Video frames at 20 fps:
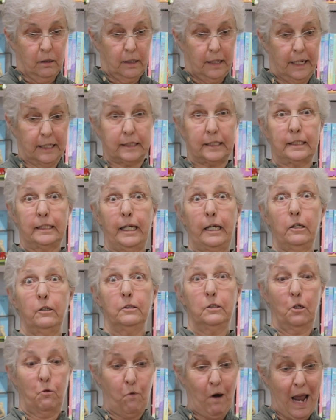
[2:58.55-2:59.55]
It
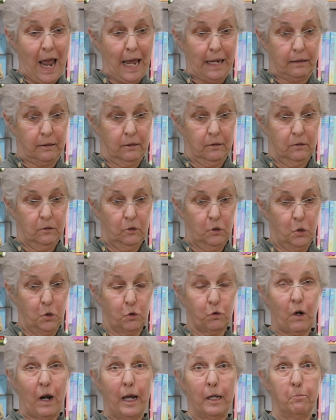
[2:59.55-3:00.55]
scared the rat, who
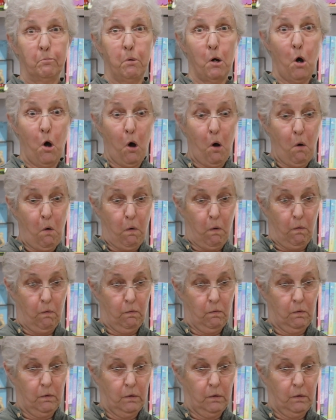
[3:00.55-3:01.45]
cried boo-hoo,